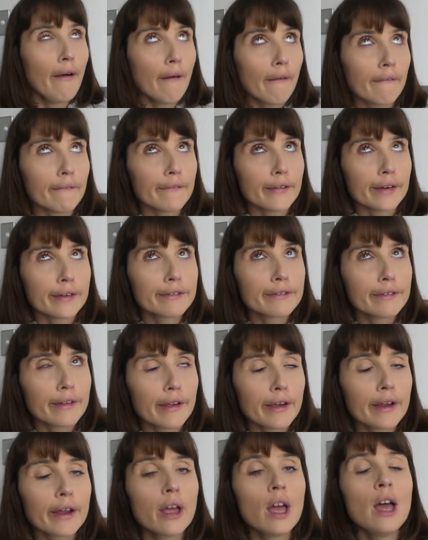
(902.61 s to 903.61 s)

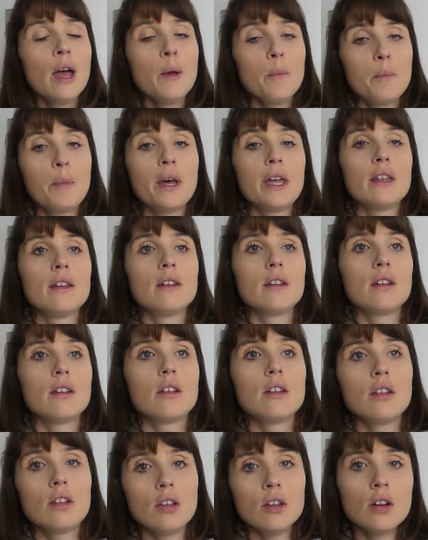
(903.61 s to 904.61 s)
obviously. But,
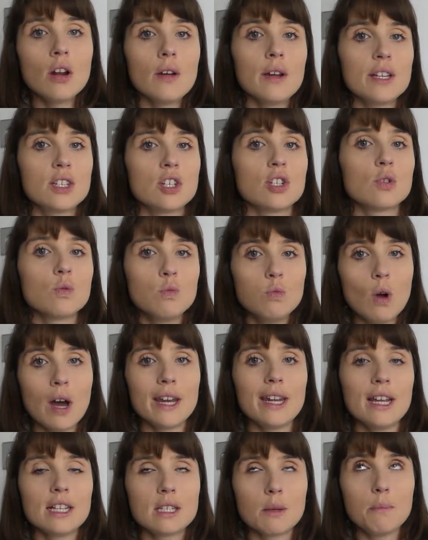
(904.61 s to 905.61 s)
you know, it's just
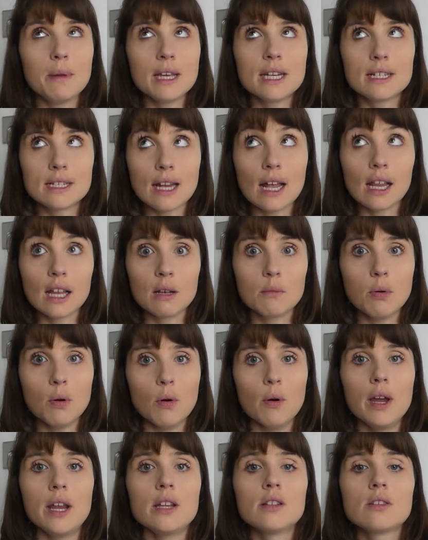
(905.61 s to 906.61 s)
one, it's a big selling
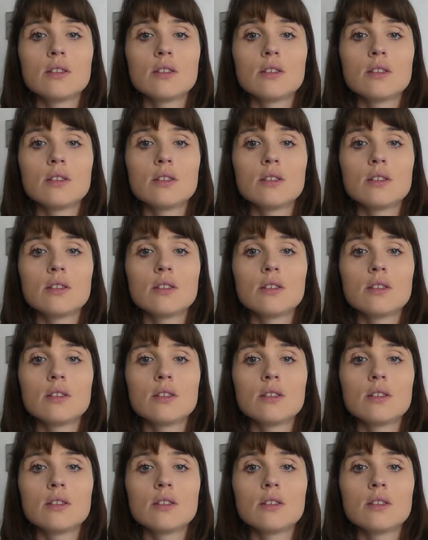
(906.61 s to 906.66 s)
point.